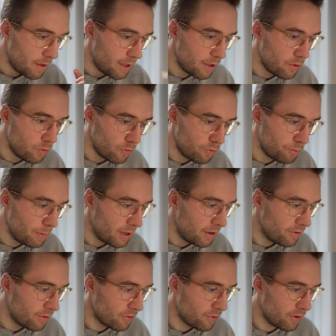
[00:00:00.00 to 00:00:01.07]
use
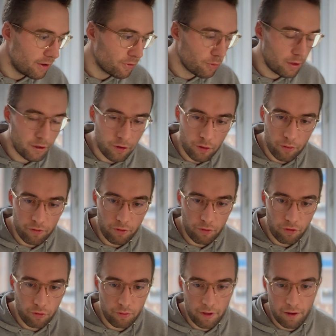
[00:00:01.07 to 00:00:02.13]
malicious SQL code,
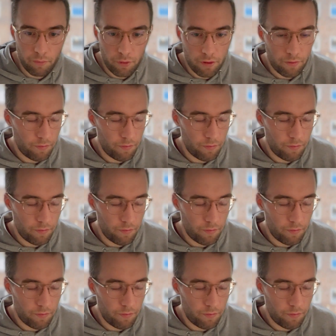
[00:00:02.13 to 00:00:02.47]
so they will